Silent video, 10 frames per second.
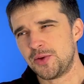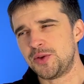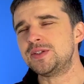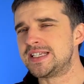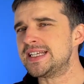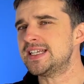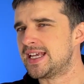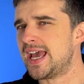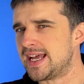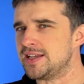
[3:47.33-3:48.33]
you didn't
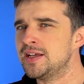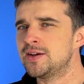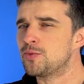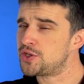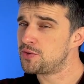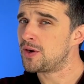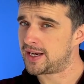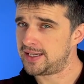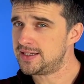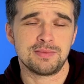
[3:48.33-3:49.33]
get what you wanted,